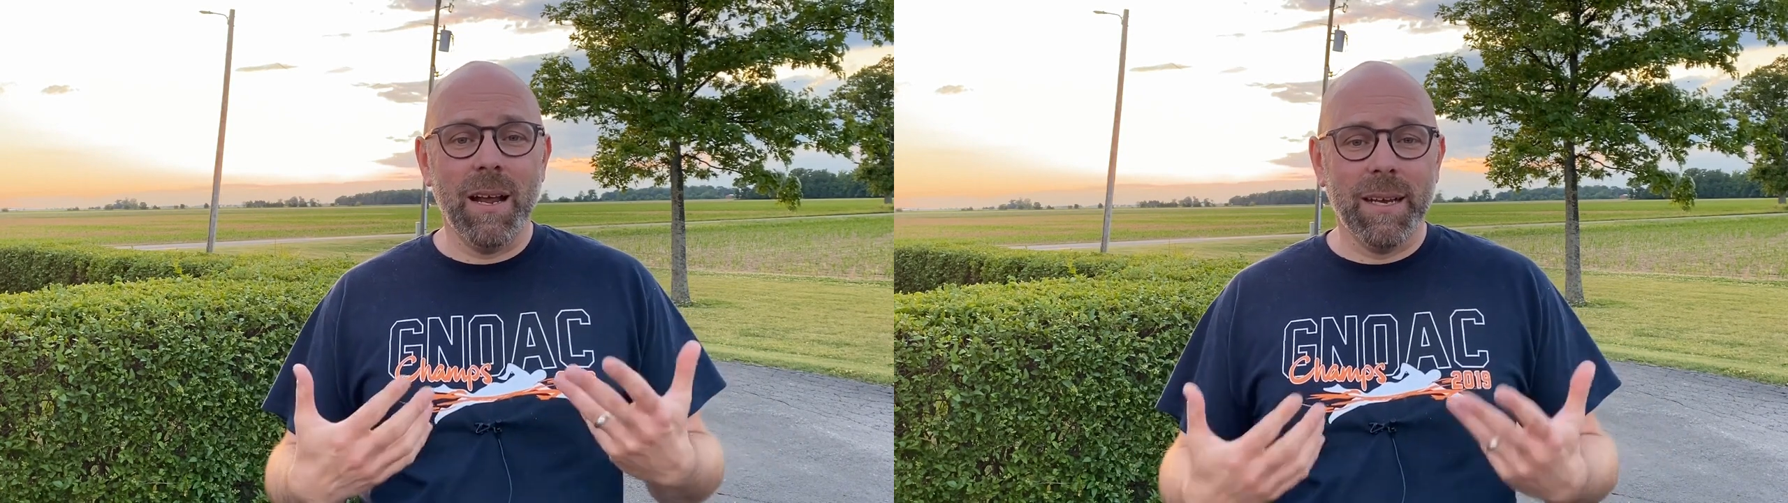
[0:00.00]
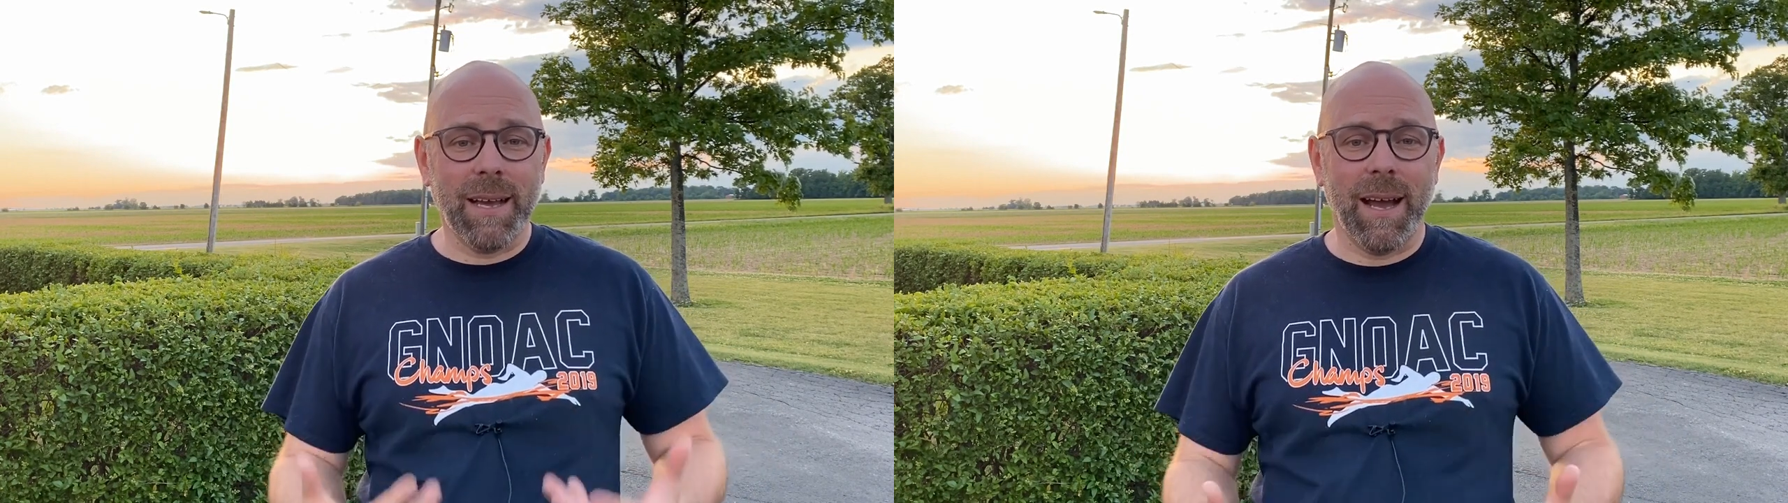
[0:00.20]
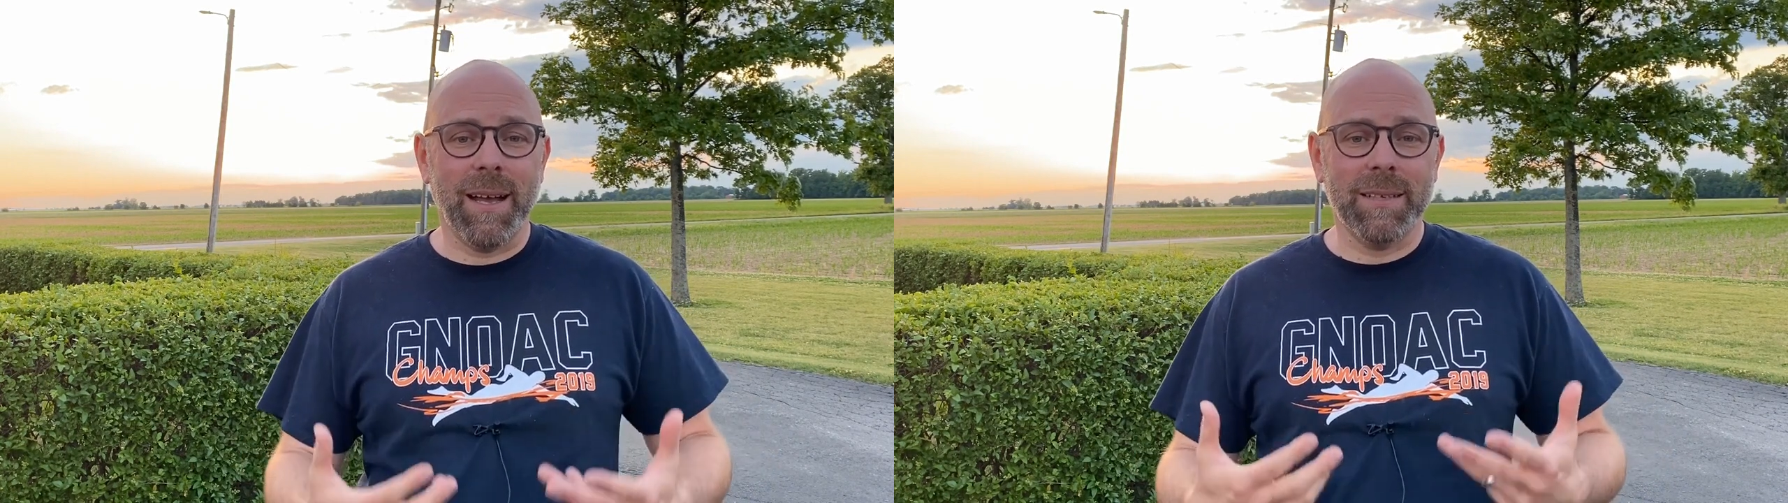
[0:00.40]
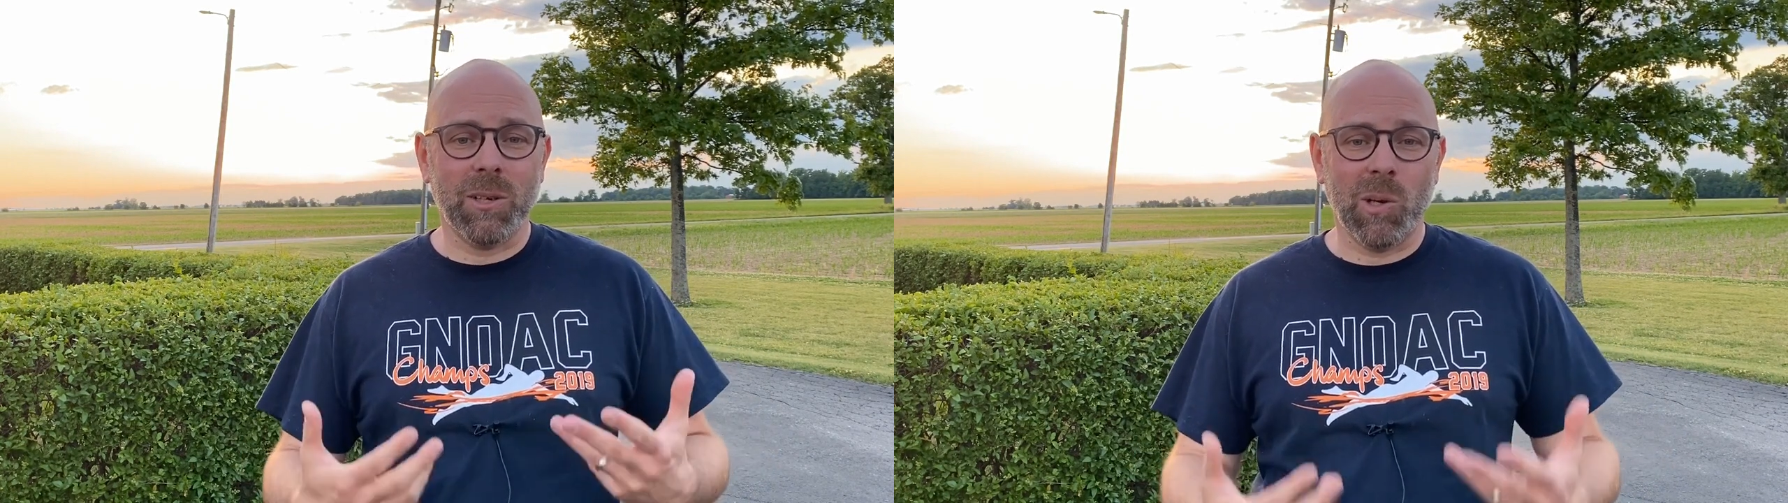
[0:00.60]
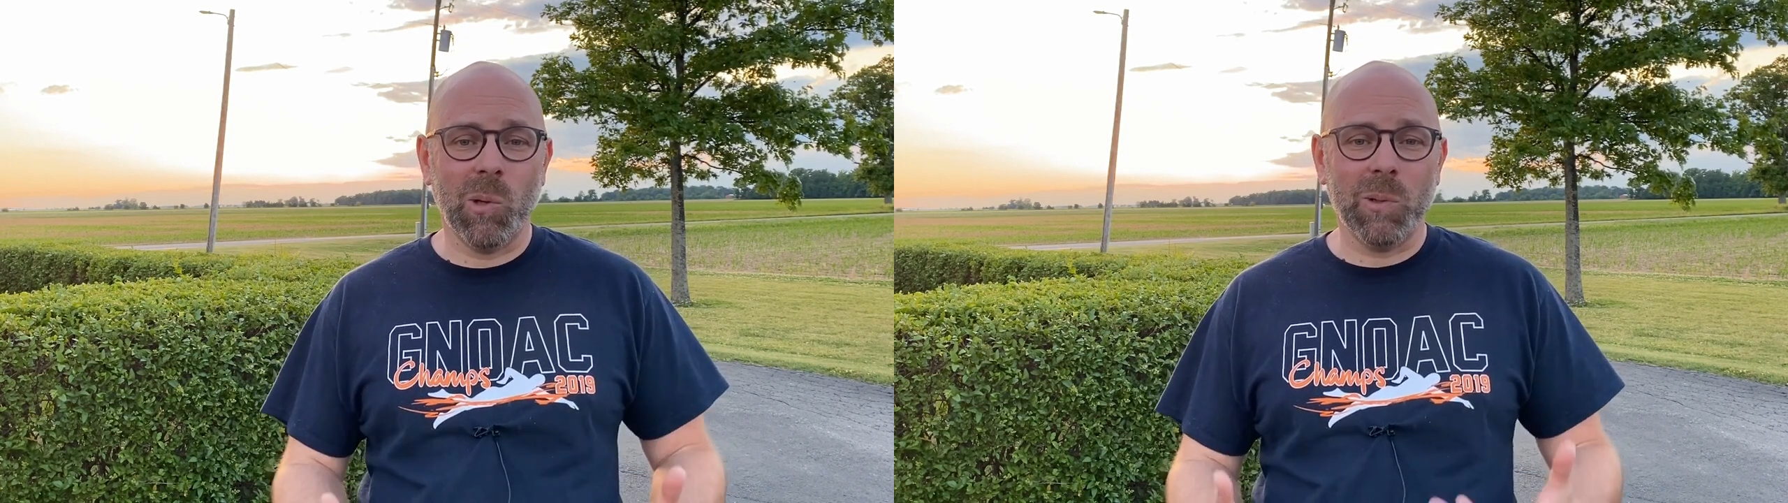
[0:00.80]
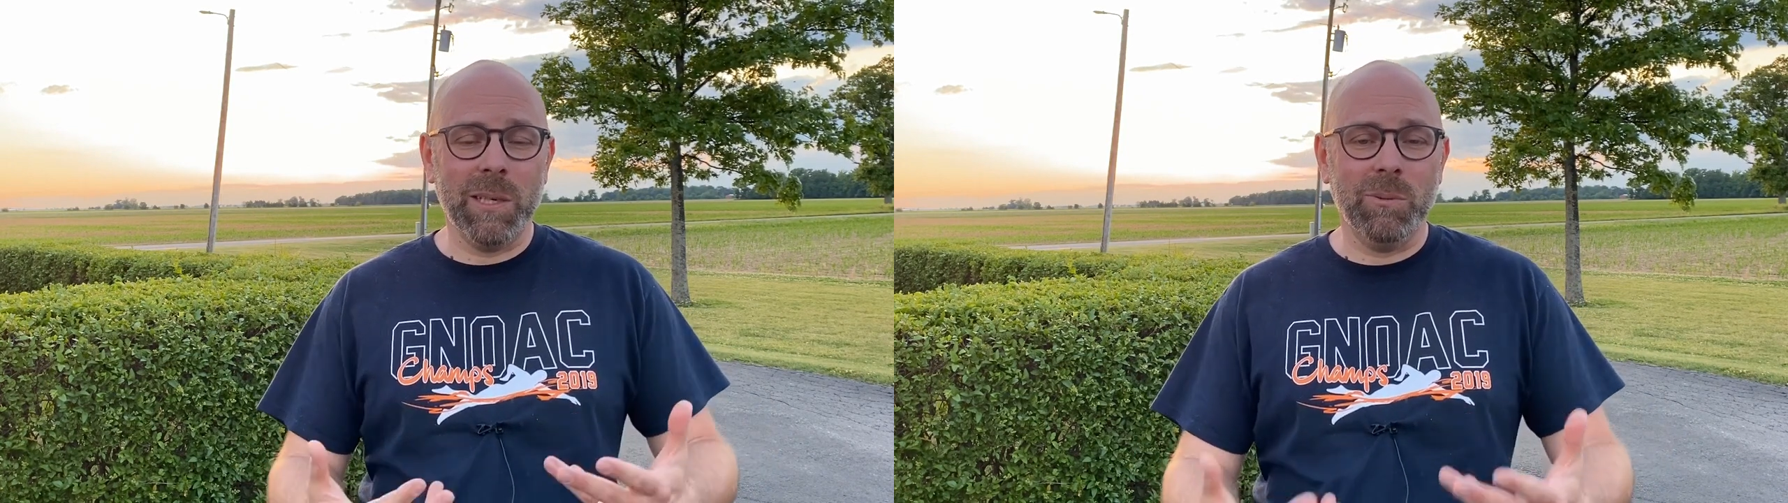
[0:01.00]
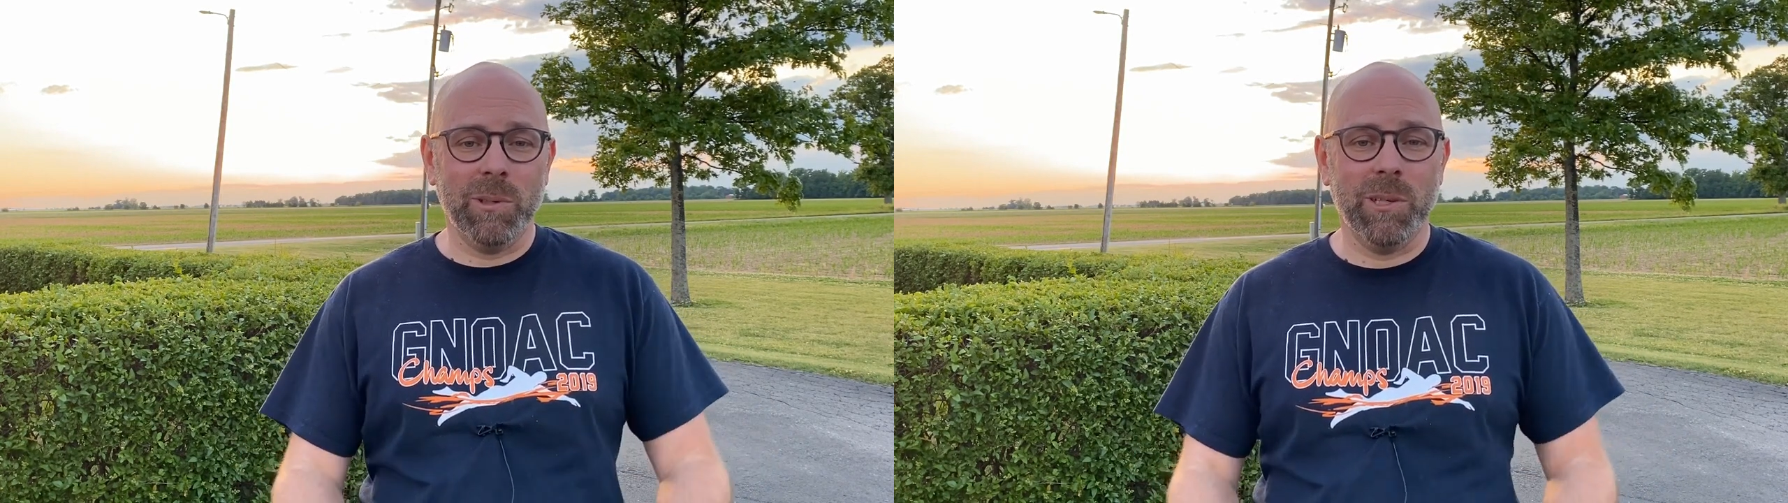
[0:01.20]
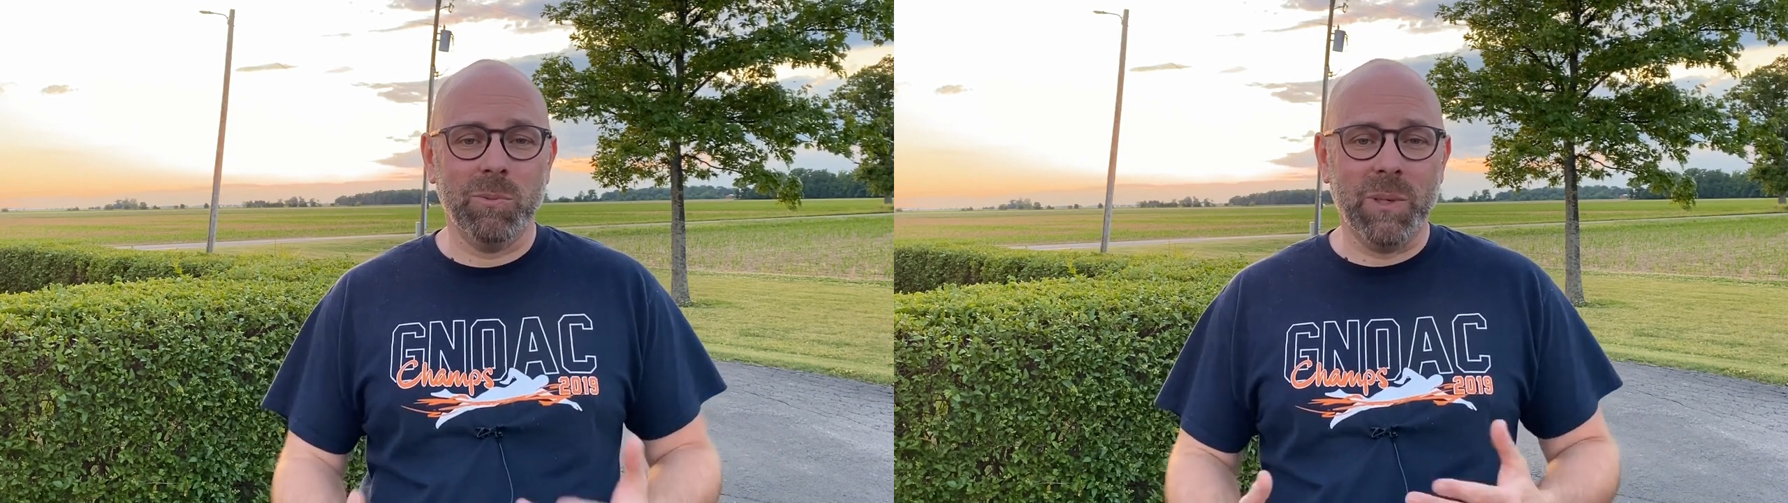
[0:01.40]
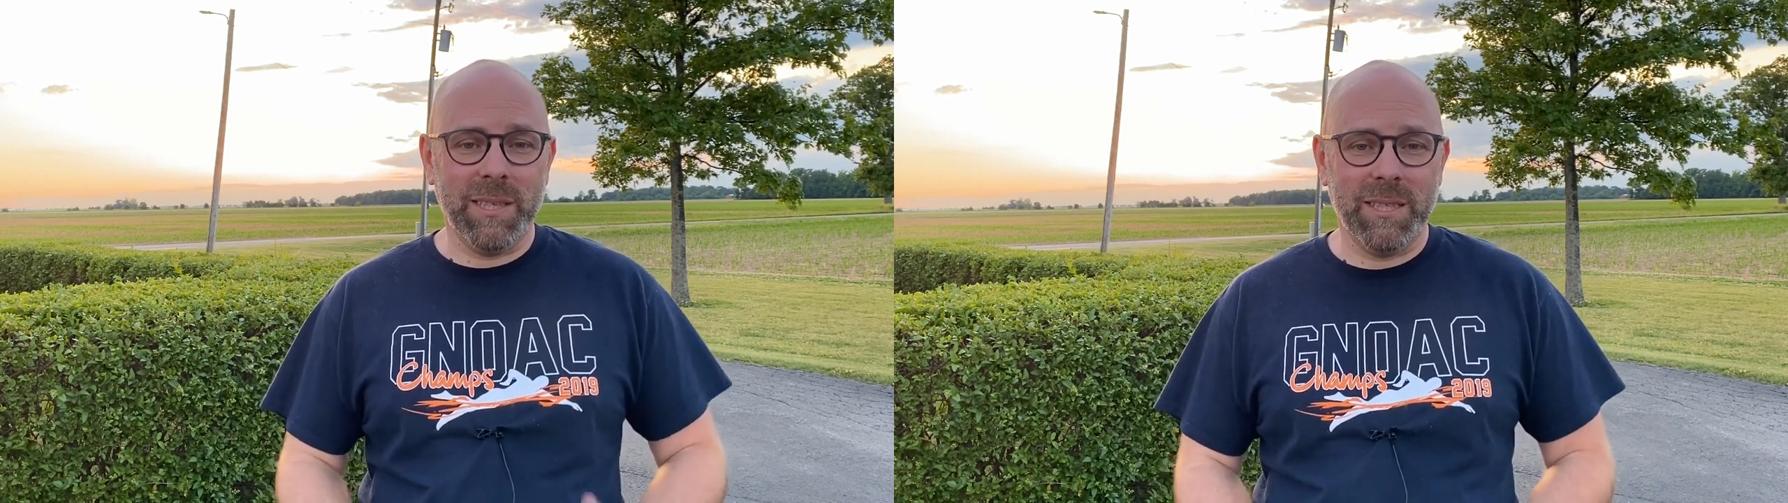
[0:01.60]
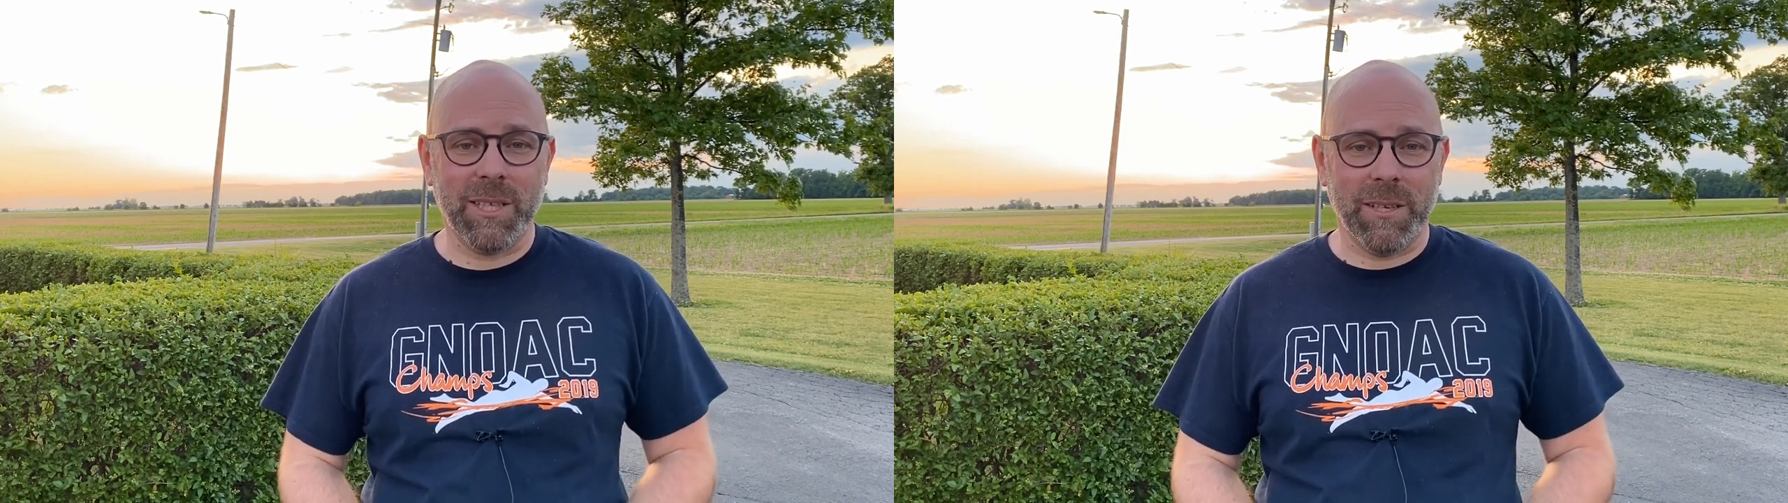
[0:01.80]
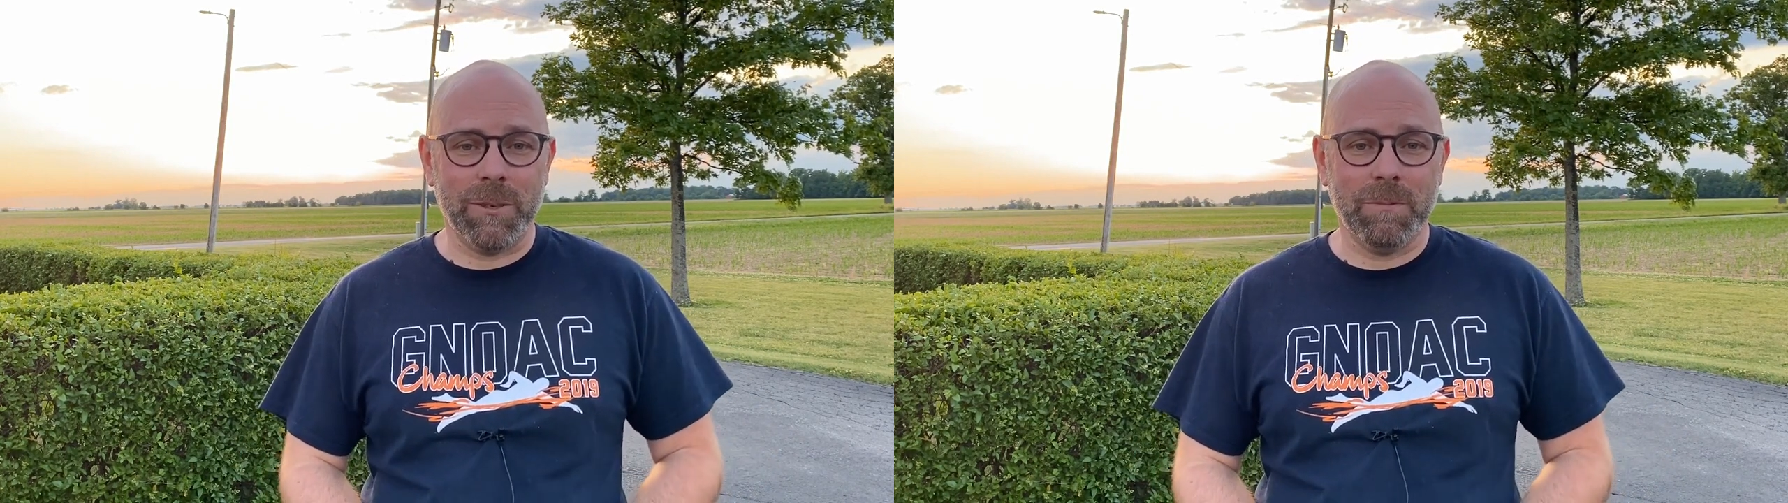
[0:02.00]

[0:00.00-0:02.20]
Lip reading: God's holy word with each other.